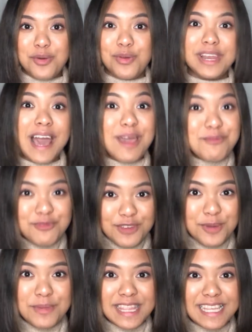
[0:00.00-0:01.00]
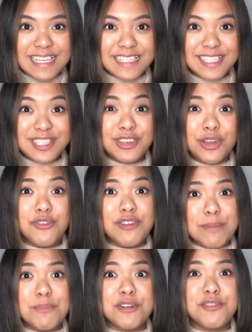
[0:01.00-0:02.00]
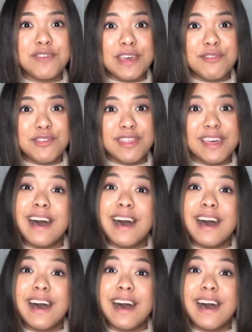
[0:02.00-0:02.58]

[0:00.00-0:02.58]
When I'm filming this, November 5th,